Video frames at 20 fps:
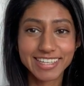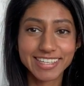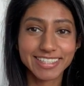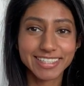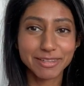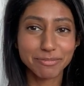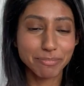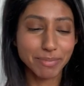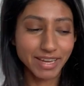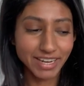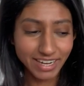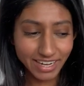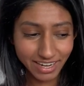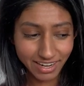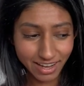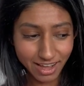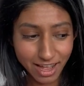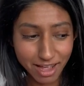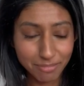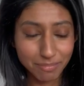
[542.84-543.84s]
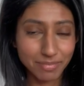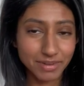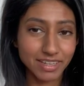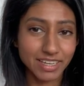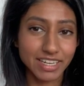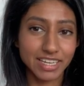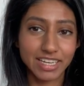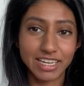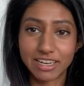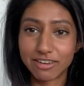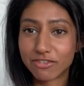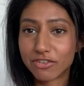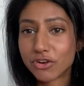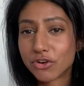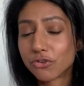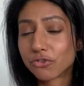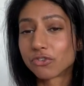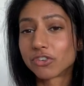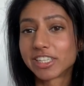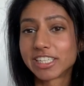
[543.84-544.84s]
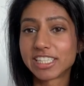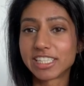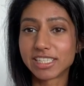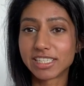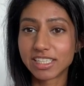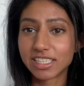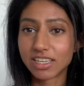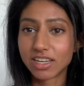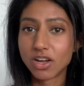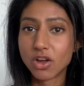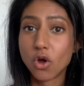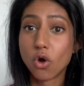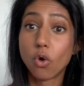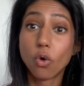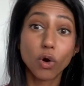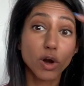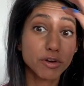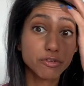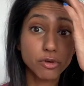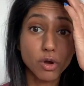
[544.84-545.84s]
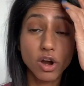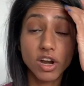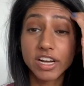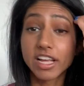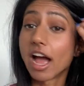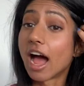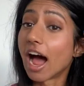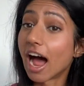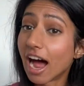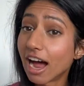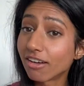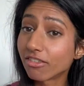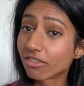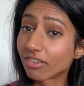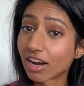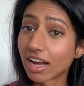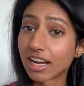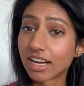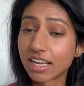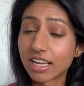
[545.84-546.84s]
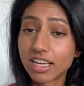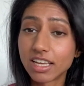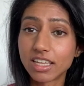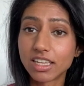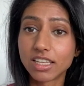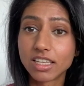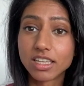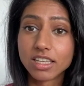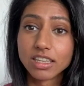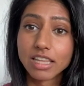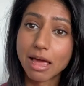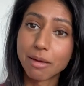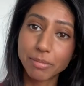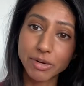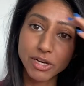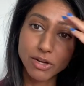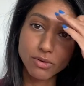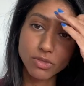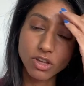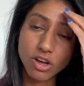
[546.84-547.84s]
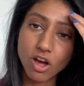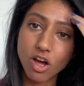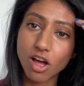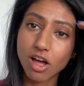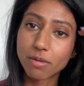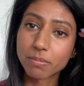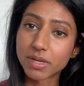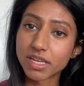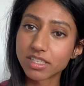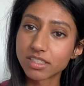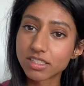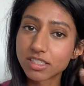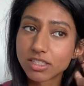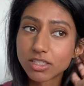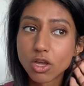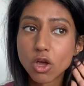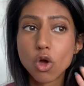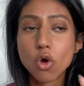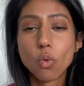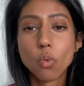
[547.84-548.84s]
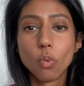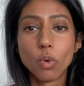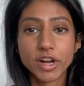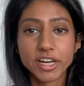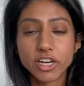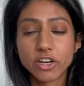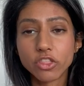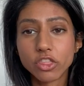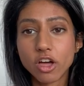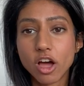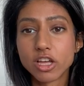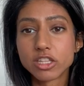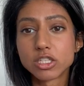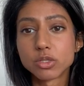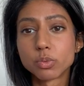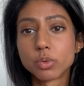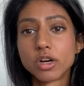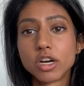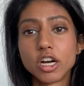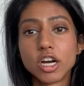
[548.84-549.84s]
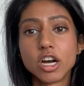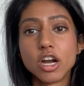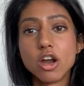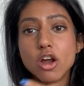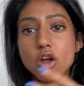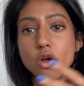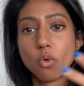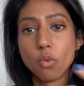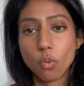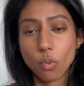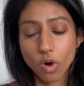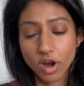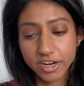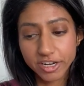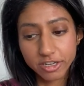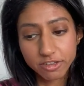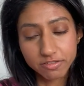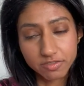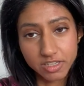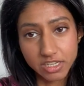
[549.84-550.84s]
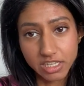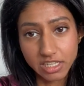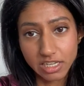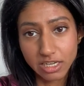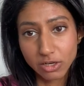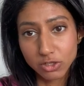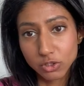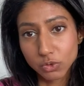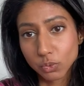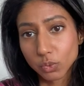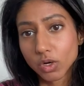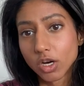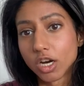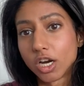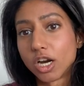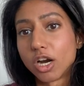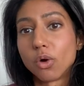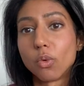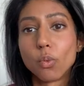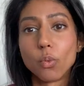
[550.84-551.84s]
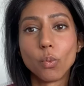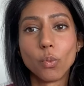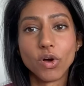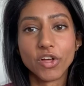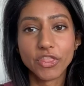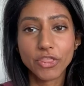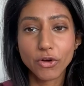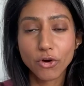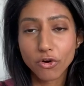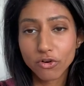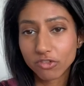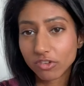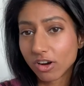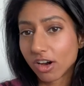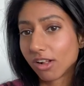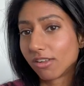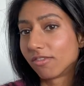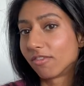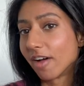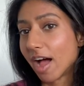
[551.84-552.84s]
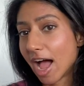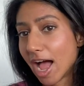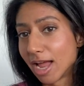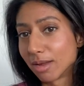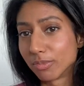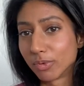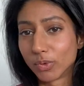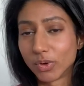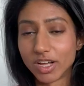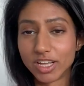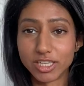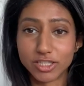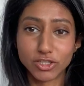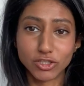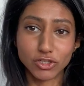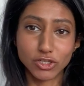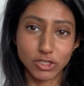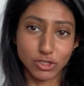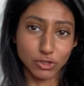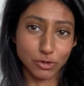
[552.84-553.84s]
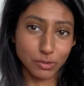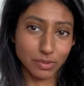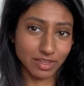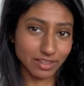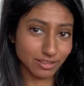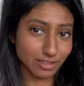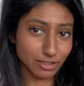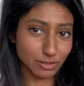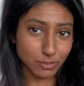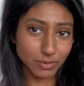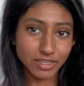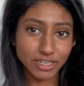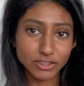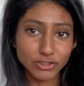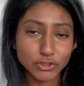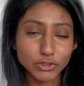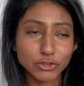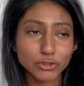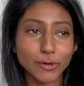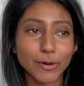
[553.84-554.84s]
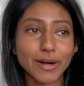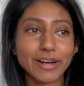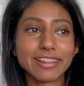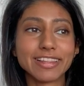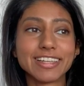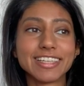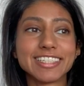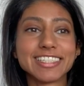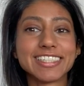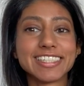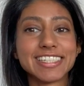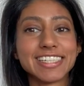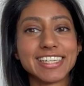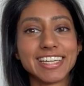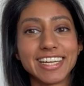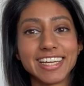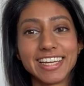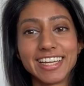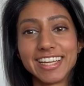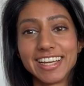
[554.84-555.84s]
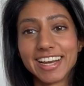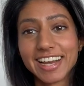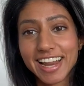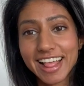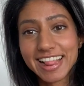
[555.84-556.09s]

to pick it up, give it a read, or if you already have read it, let me know in the comments what your thoughts were, what your feelings were, what the overall vibe was. Do you think this will get shortlisted?